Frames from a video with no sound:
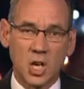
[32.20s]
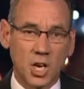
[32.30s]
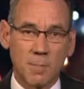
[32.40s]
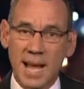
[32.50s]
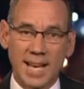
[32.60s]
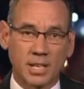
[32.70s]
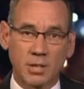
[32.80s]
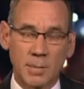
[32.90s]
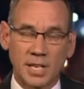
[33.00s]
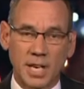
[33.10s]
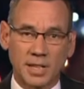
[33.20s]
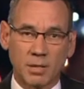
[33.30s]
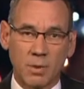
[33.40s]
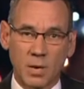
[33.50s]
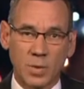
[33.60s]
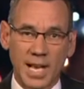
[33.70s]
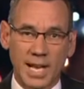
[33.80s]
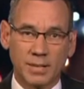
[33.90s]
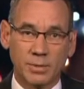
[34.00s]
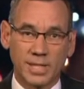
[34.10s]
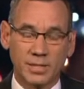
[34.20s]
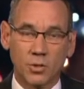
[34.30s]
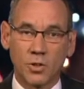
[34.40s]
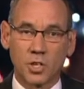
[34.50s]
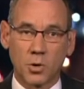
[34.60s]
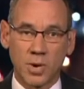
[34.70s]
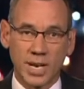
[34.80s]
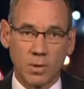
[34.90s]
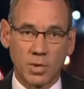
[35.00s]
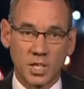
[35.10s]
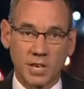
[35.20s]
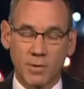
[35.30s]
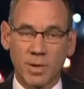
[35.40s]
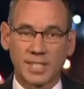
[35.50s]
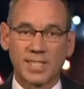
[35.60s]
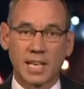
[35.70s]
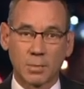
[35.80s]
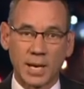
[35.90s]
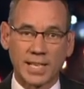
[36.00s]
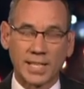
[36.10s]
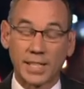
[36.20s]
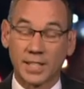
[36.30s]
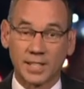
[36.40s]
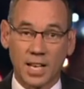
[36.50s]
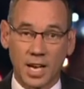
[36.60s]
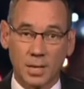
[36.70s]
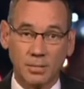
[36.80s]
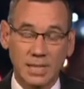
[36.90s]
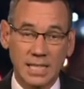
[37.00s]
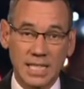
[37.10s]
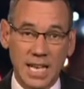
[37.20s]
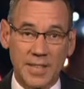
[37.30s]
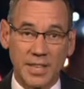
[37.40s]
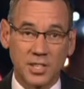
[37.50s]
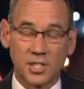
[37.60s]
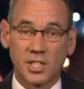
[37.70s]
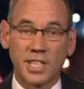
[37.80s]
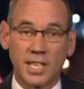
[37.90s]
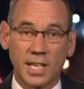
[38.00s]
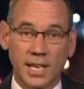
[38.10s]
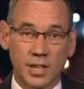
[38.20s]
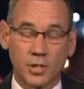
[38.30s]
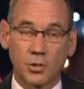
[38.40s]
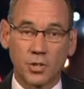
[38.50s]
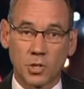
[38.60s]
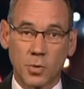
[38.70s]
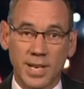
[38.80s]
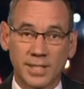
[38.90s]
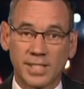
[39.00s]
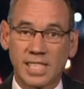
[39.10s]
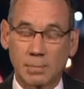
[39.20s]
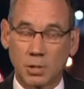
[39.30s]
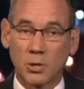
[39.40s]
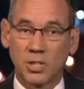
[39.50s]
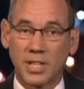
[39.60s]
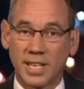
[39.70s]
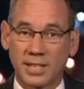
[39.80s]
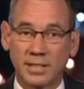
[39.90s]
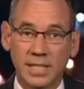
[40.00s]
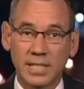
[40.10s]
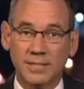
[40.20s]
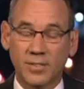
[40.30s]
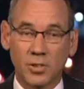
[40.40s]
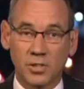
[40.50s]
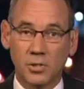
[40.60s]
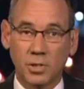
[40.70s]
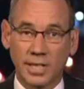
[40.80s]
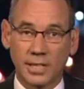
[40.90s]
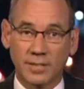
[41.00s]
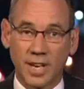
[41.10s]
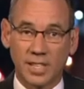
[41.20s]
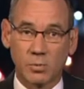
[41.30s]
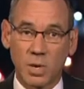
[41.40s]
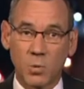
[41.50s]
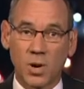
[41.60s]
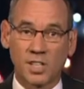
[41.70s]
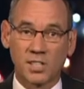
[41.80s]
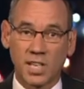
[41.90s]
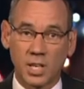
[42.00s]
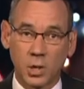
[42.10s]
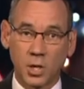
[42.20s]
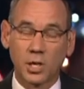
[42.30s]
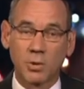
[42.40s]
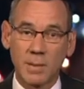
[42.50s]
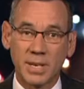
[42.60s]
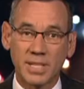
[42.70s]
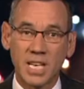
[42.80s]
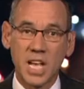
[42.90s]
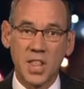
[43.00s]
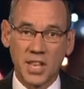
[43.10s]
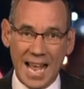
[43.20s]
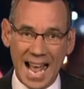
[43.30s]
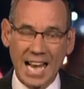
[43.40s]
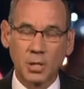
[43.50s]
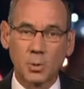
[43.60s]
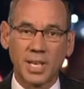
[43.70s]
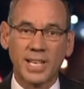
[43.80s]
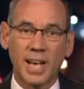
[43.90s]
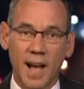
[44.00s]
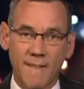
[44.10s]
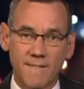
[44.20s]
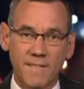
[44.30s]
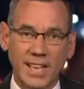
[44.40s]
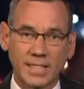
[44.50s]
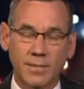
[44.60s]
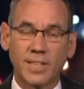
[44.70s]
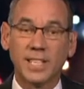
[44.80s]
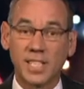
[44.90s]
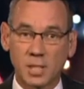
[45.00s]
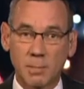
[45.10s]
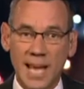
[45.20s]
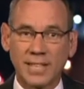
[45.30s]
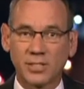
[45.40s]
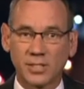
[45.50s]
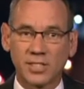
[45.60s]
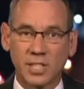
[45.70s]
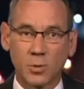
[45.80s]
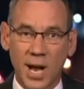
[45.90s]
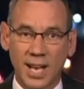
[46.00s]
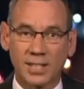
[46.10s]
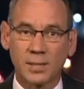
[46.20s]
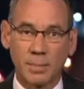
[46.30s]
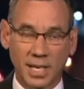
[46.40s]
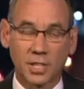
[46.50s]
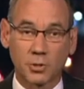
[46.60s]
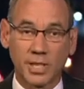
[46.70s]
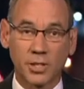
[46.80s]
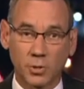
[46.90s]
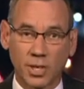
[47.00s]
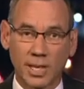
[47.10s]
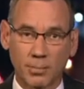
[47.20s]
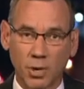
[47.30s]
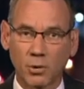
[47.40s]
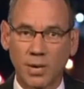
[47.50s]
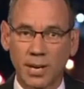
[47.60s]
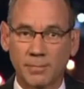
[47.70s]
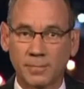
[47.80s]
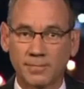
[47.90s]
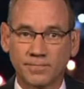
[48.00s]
not a bad agreement like the one we had with North Korea, which everyone celebrated at the time, and then just a year later the North Koreans exploded their first nuclear device. We want to see a good agreement that actually effectively dismantles Iran's military nuclear program.